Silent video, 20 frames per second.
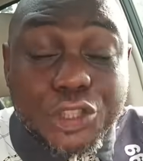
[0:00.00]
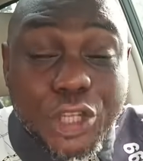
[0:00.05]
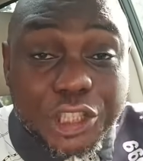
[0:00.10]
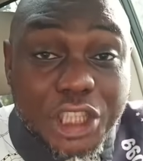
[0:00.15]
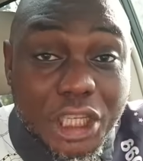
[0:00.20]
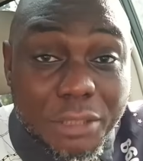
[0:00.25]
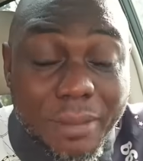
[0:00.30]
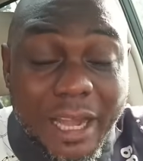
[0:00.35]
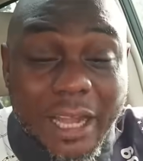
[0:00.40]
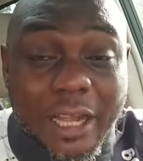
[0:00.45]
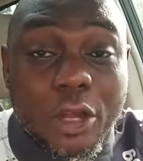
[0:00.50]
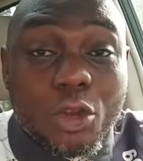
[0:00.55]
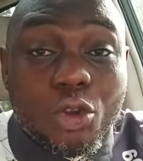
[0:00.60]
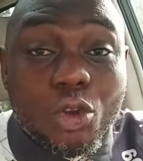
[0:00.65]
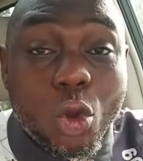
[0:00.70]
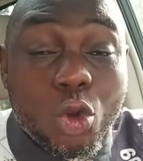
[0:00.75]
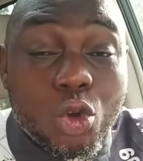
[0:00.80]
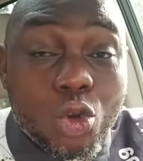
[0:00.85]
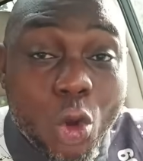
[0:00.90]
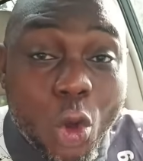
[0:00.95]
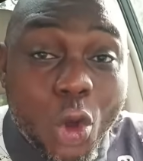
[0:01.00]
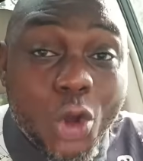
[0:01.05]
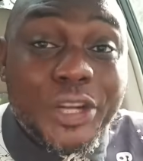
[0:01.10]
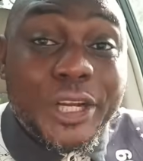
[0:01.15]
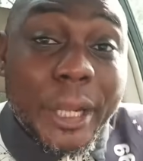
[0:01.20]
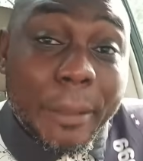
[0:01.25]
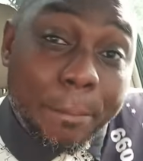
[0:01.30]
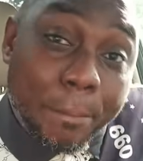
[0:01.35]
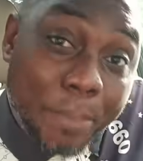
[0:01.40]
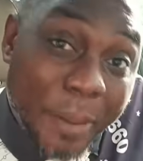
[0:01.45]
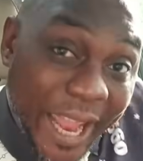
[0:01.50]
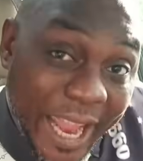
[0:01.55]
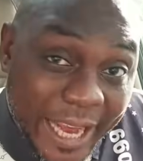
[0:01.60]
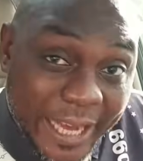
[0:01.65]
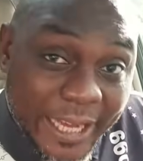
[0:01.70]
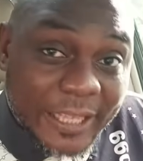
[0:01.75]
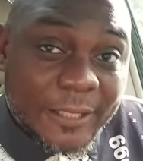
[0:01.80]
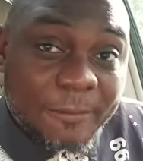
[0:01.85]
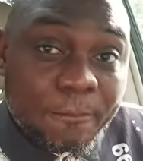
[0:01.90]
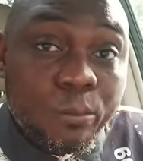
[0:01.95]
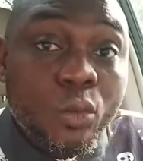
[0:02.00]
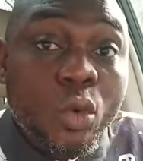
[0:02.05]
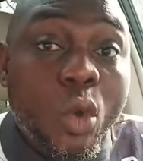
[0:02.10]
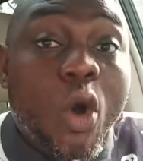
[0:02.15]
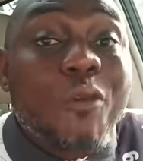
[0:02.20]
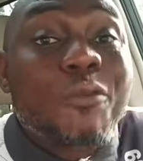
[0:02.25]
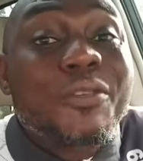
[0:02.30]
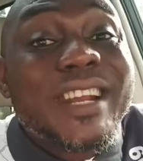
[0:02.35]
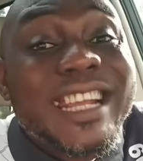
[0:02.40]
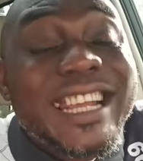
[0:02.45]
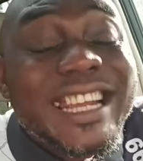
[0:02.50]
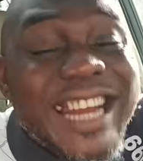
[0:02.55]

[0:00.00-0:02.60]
Shettima go know the pain of